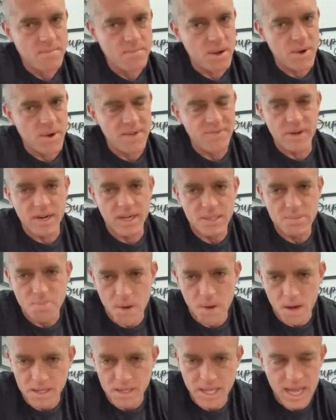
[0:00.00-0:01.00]
my wife and I's
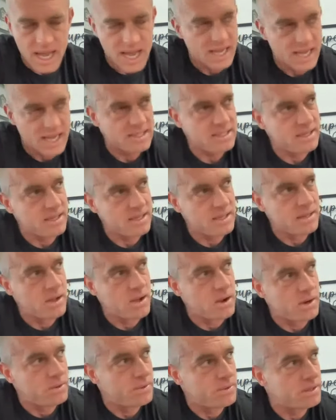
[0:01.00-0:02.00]
podcast,
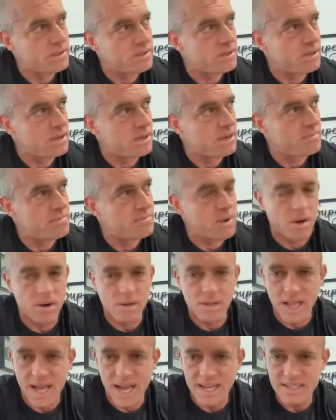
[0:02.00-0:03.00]
along with um,
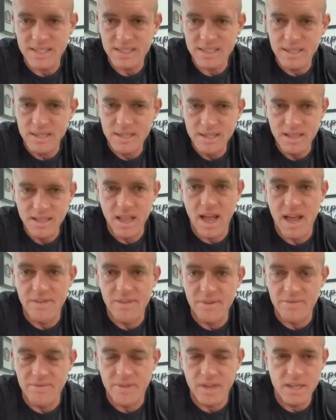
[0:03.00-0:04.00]
our last
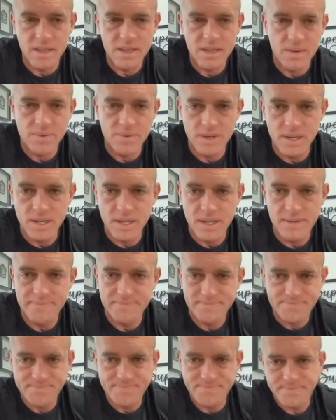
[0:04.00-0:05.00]
live event that we
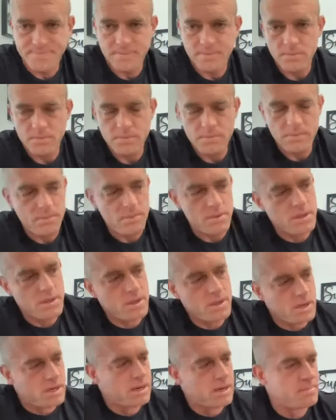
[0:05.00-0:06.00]
did.
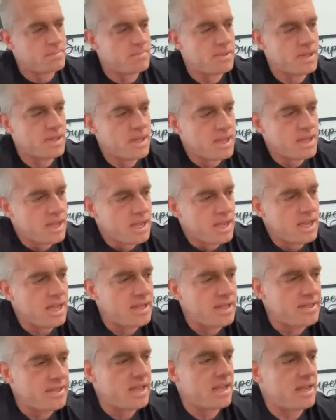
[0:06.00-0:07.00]
Um,
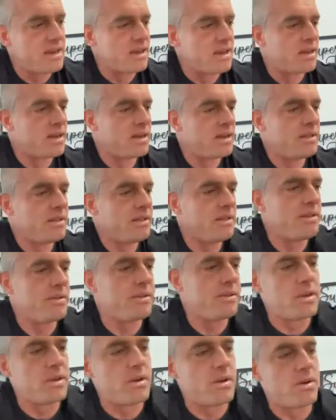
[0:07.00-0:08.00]
and then uh,
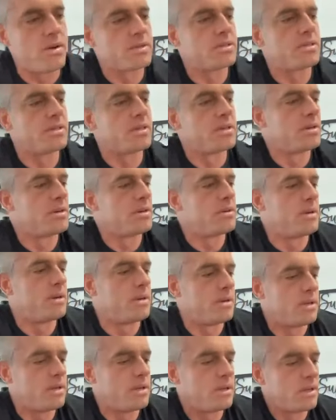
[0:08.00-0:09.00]
you can also
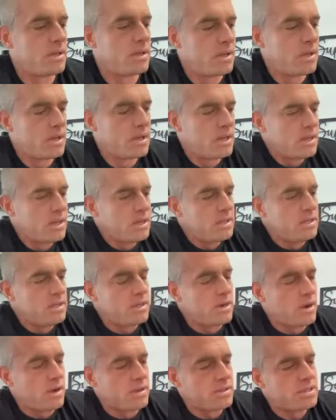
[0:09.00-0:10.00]

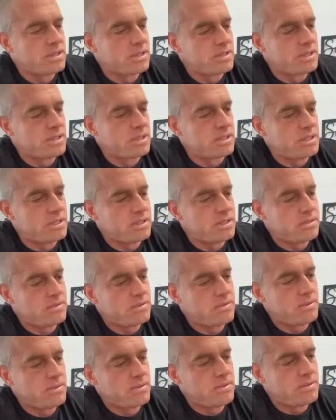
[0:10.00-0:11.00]
you can also just
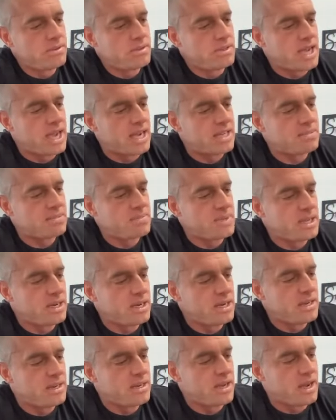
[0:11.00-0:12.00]
text me at
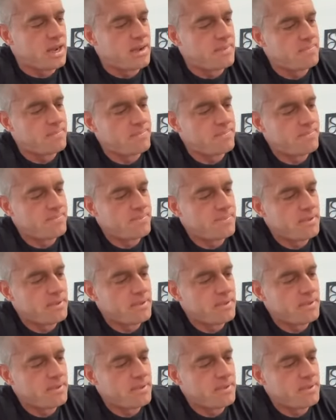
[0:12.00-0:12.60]
any time